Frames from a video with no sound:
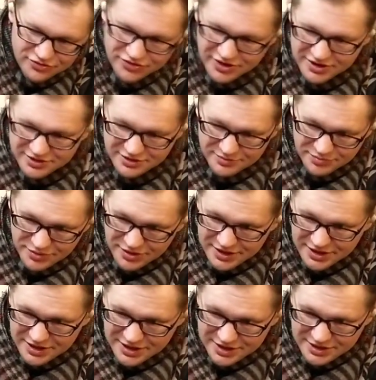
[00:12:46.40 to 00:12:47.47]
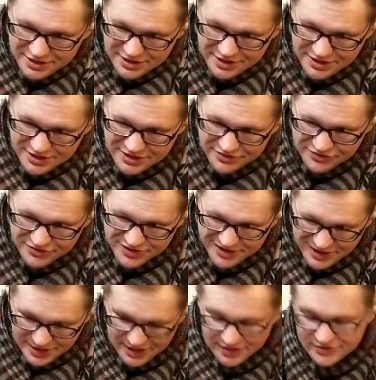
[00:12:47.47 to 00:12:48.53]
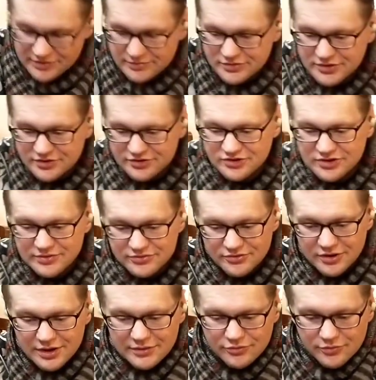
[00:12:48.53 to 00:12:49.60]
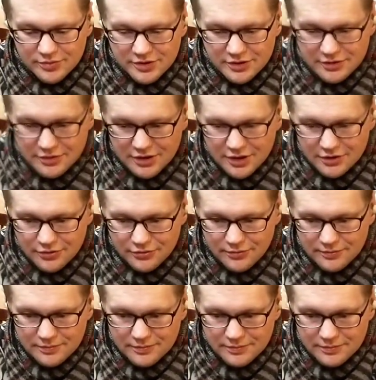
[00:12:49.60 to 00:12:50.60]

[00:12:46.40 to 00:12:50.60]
check the blade against the cage. Everything seems right. I'm going to put it on low.